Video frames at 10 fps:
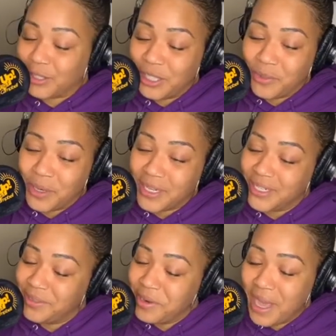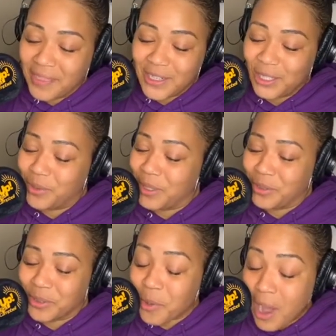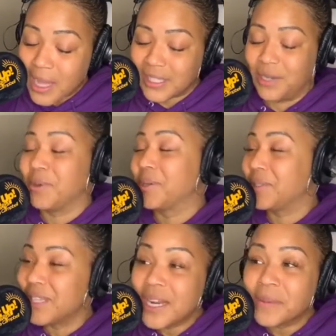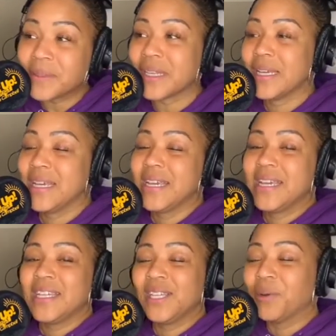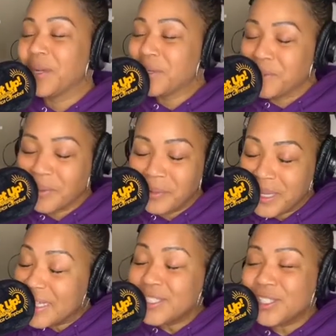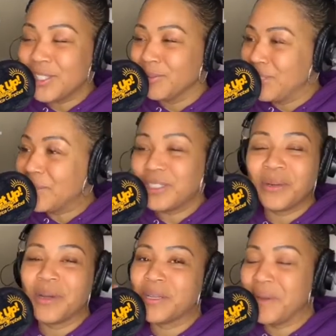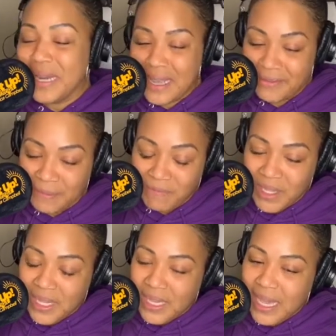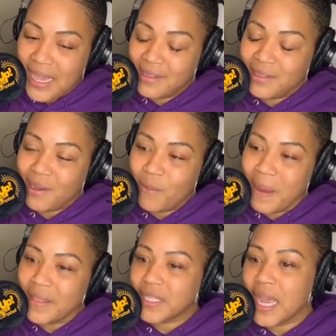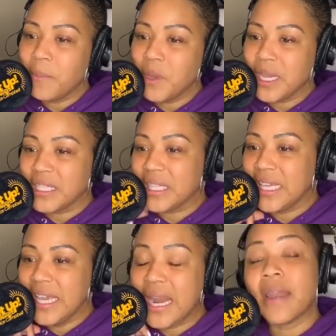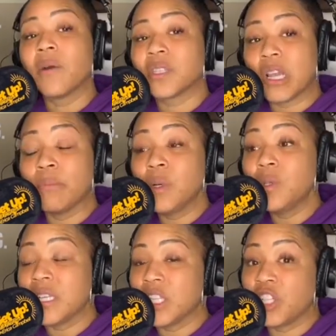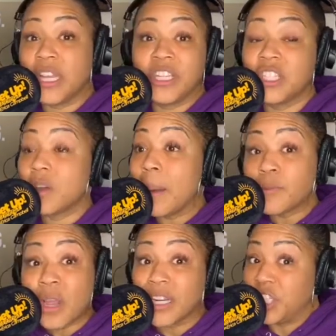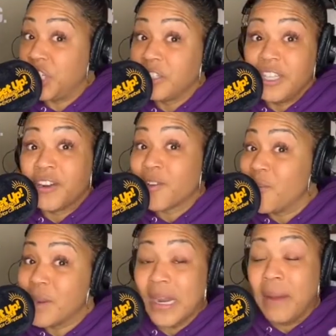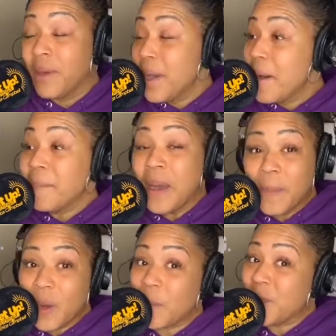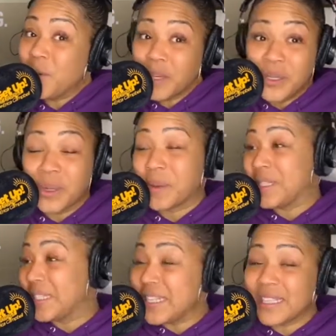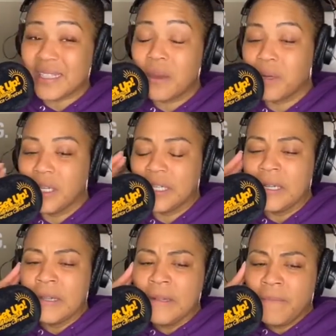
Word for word: She don't want to do nothing. She don't want to do the squats. She don't want to do sit-ups. She don't want to do no lunges, no jumps. She don't want to do any of it. And so by the time we get to the end, I notice her mood doesn't change. And so I'm trying to cheerlead her on and I'm pumping her up. And you can do it, Chris. This is so good.